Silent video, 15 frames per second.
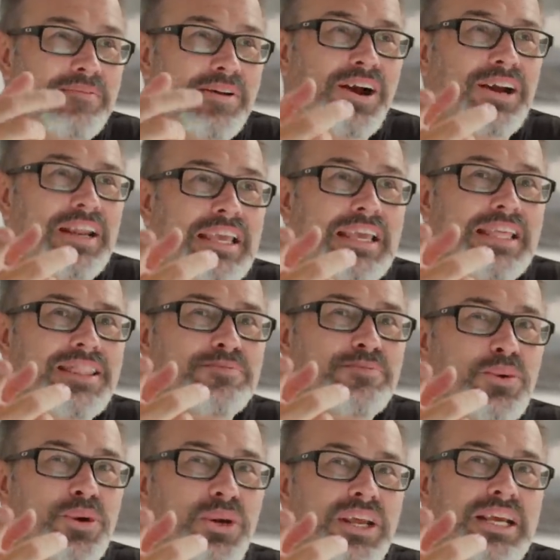apparently in the
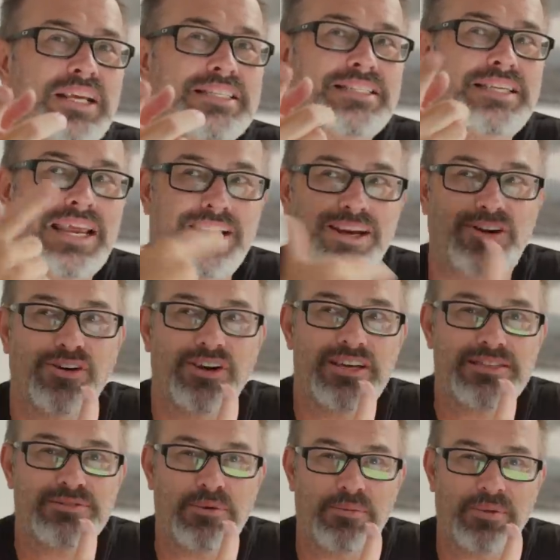morning it's 10
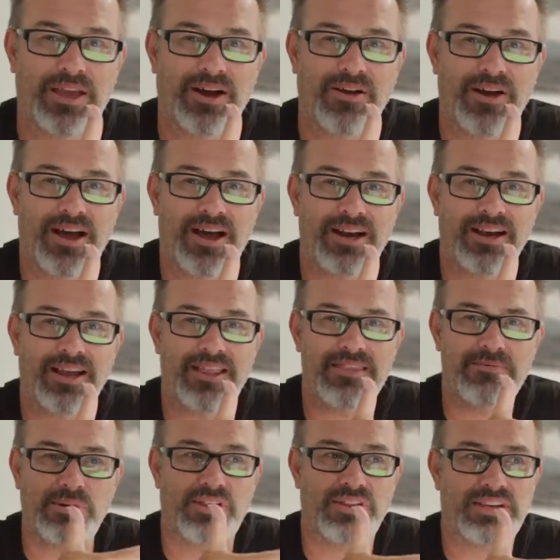degrees when we go out, in
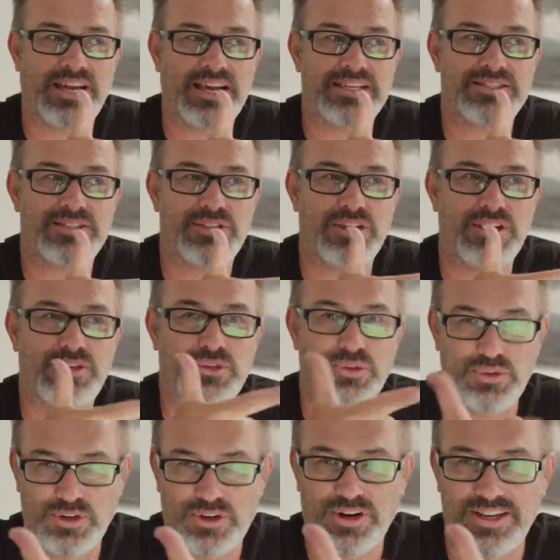the middle of the day it's
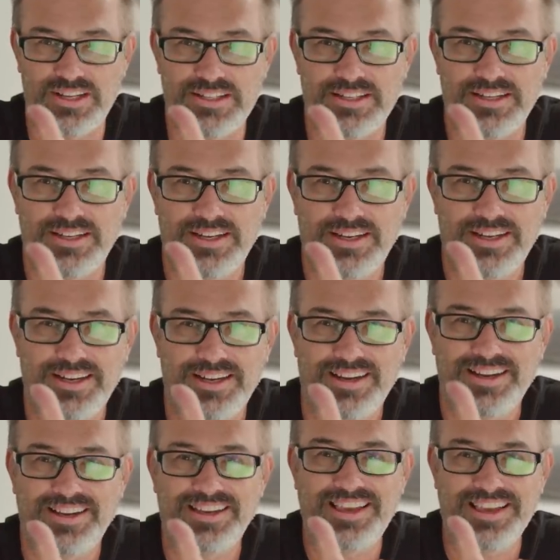32 degrees.
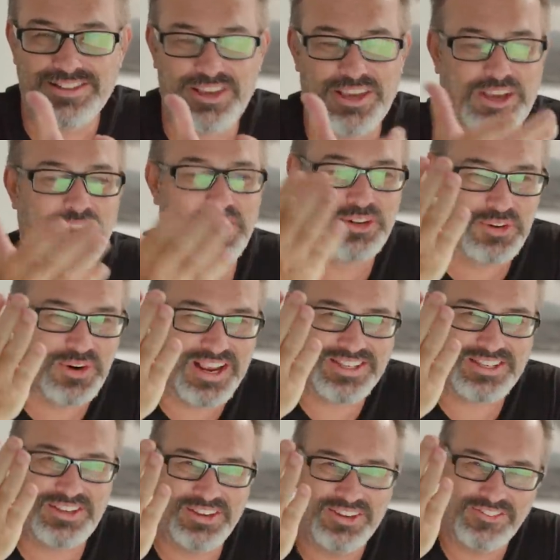No. Yeah, so you gotta
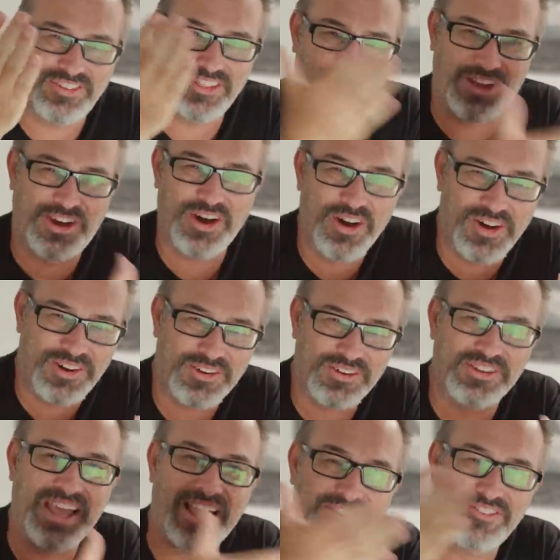dress for the
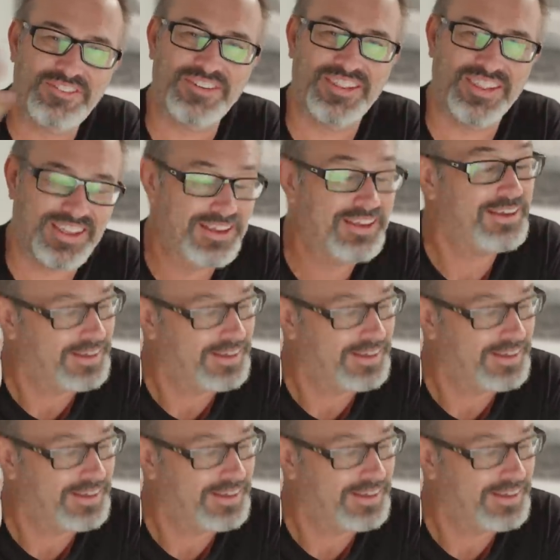cold and for the,